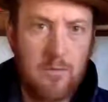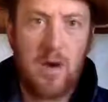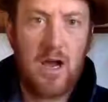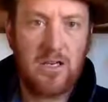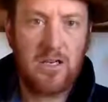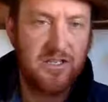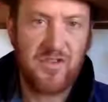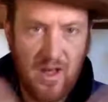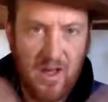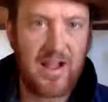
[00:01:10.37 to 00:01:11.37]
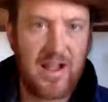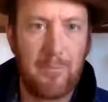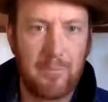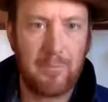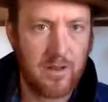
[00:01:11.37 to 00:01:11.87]
mind, just nothing
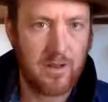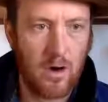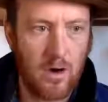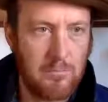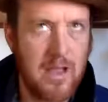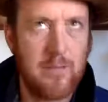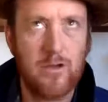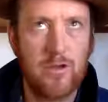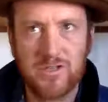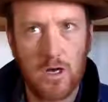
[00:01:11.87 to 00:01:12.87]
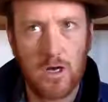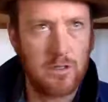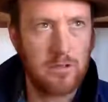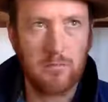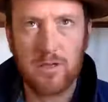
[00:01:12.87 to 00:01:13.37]
happened at all. Maybe you saw a
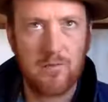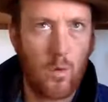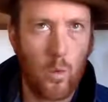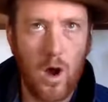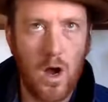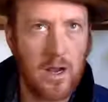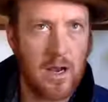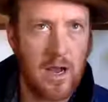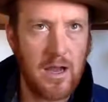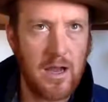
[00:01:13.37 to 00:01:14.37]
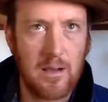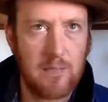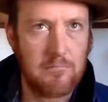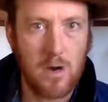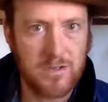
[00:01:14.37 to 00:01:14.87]
little bit of a walk and a hike
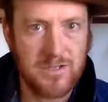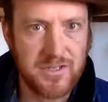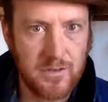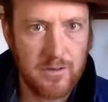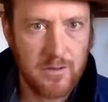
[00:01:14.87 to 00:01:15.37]
at most.